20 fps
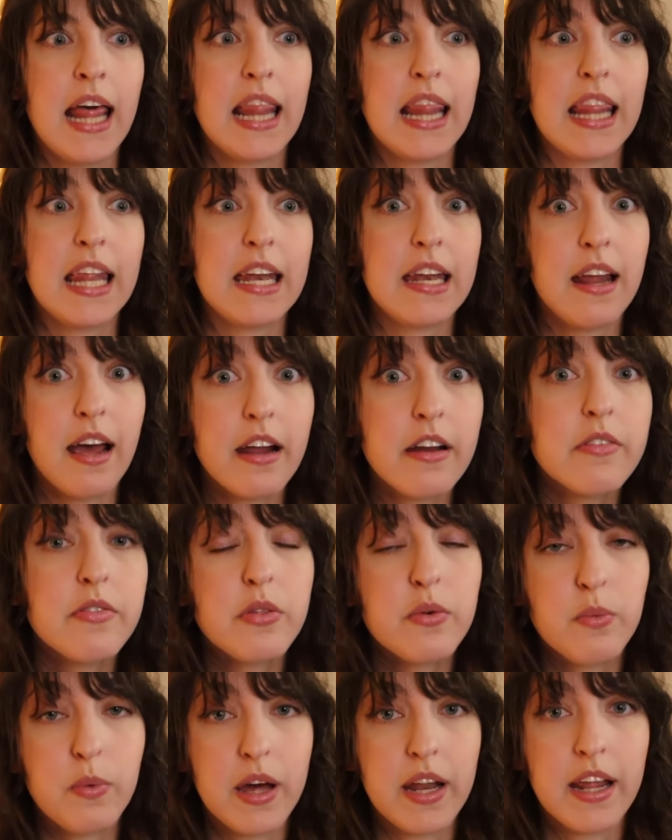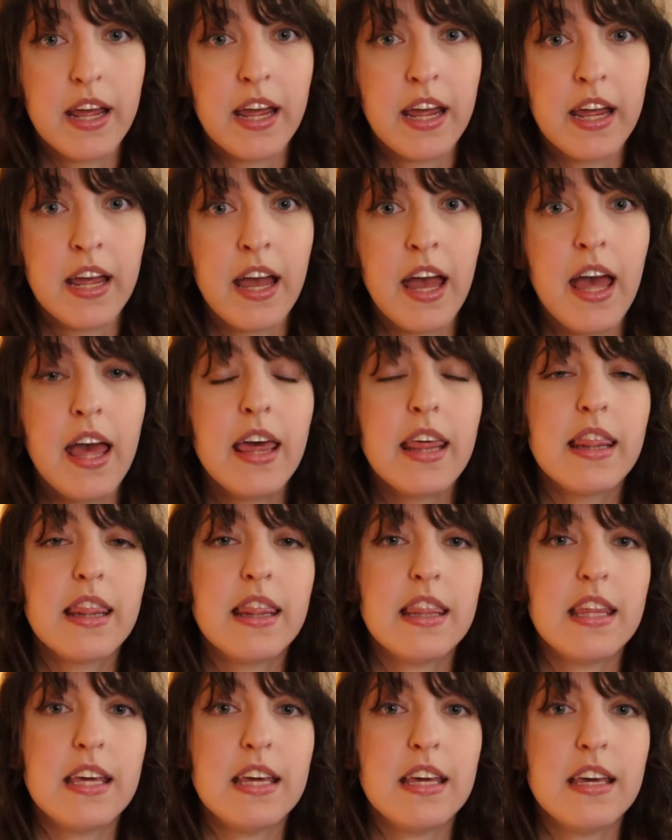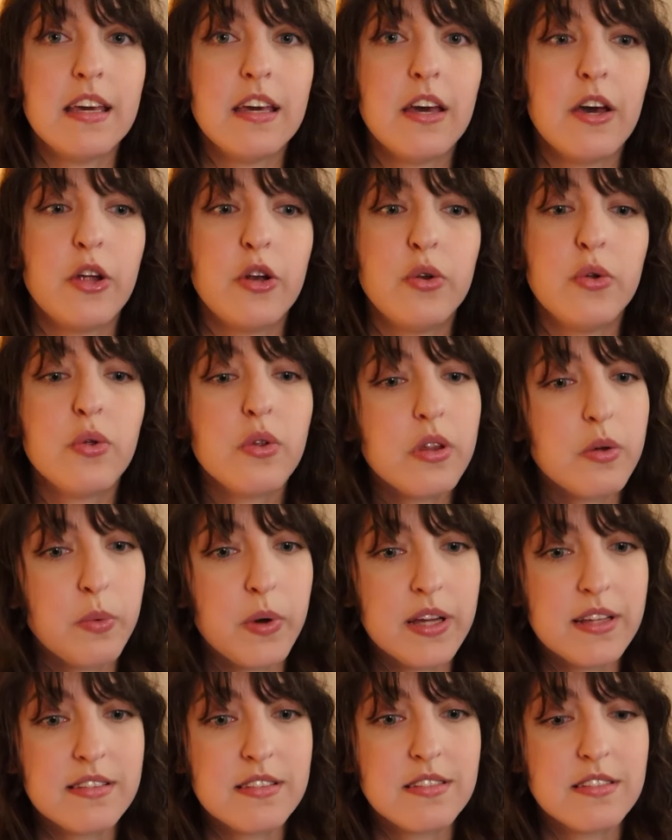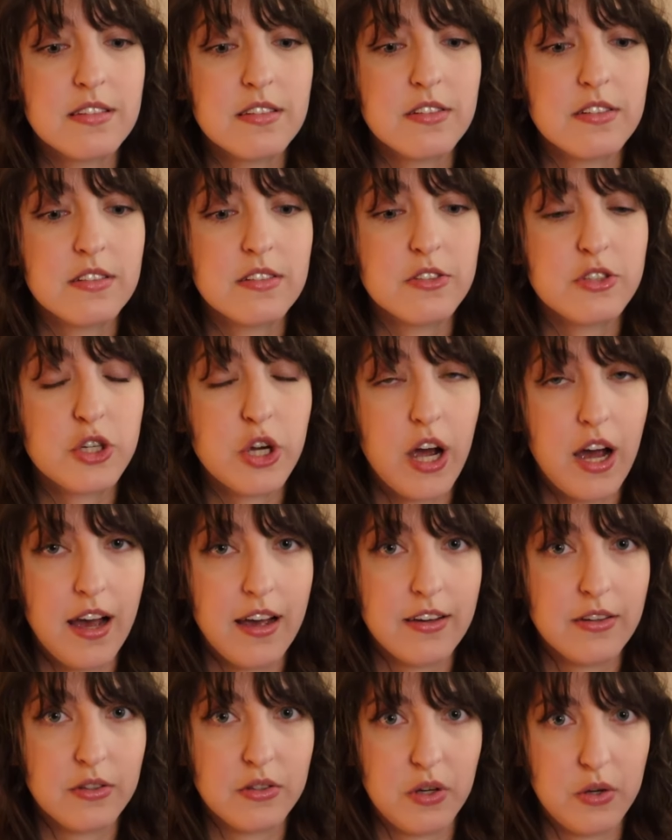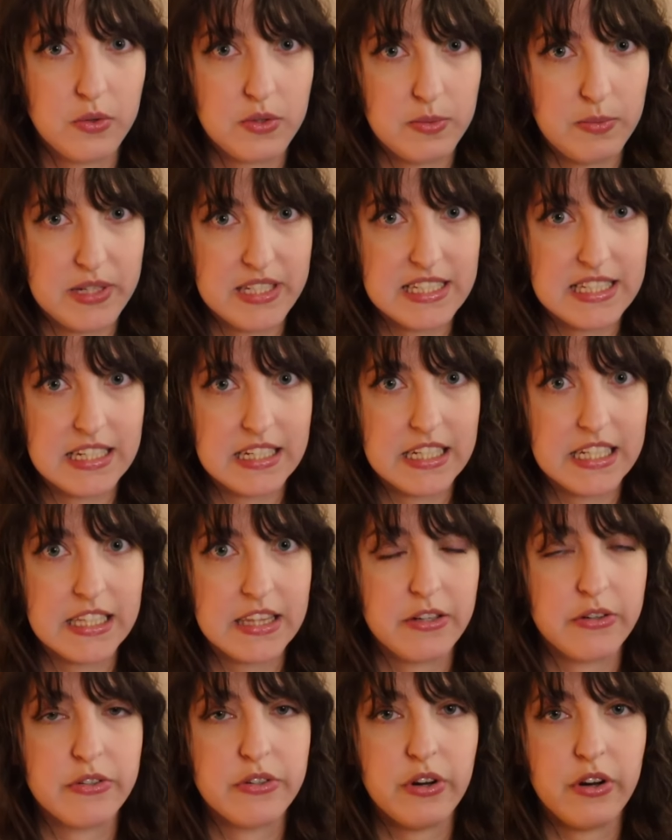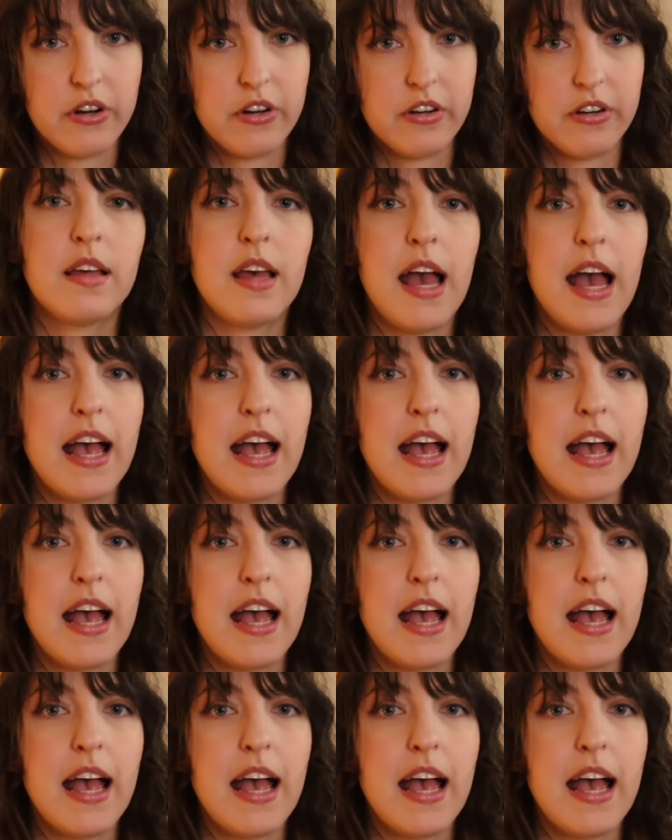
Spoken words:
The night of the wedding, the newlyweds' child goes missing, their daughter.